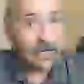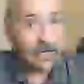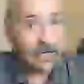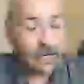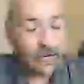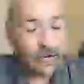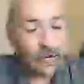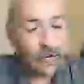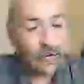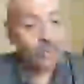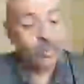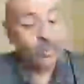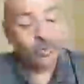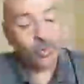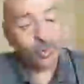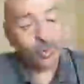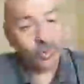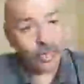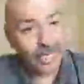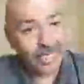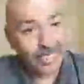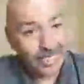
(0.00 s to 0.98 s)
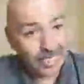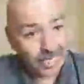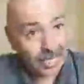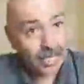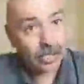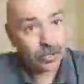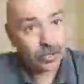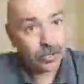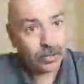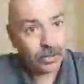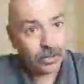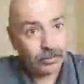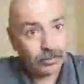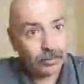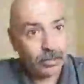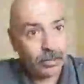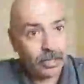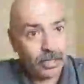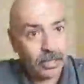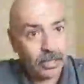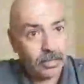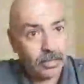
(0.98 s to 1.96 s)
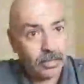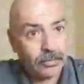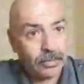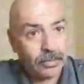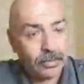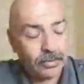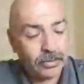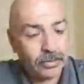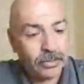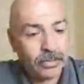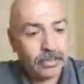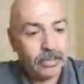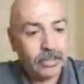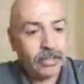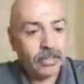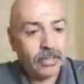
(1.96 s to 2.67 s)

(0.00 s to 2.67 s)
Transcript: that I give you what I tell you I'm going to give you.